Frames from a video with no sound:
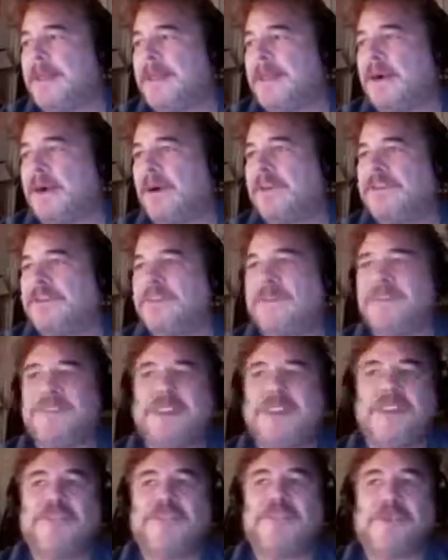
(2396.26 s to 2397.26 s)
There are some
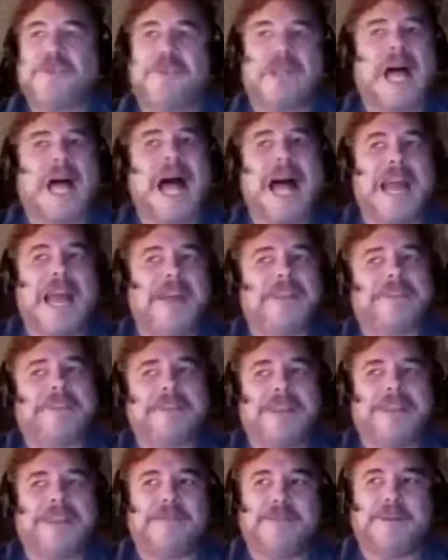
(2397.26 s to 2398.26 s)
essential
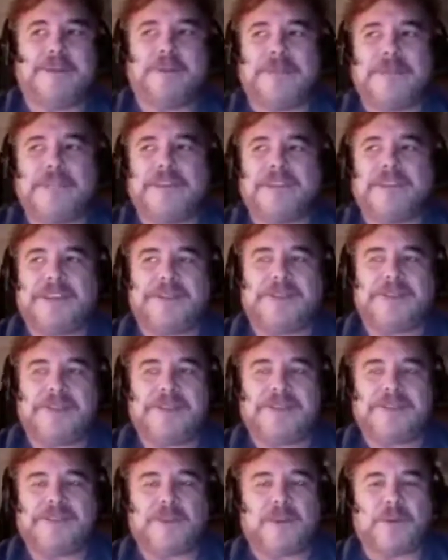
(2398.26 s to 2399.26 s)
lies that have been released even
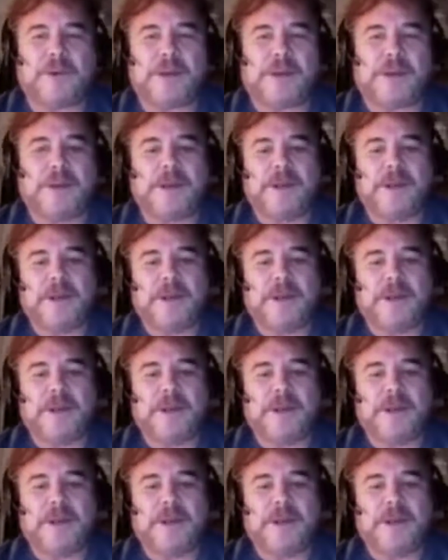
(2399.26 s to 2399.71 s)
in the story.